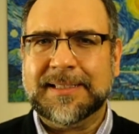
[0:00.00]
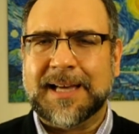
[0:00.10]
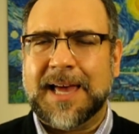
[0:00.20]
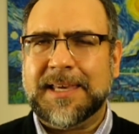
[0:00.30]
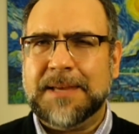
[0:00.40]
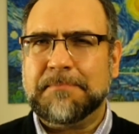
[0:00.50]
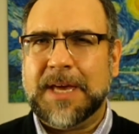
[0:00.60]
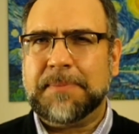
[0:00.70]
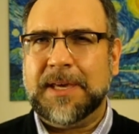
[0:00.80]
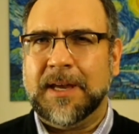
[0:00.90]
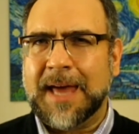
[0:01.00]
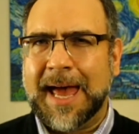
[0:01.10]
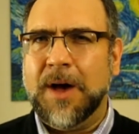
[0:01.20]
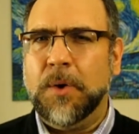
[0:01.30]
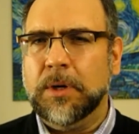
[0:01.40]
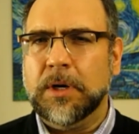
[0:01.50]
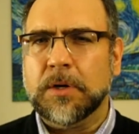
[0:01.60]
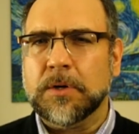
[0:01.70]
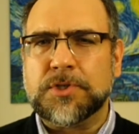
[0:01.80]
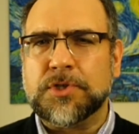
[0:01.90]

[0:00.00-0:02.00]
I get maybe an hour or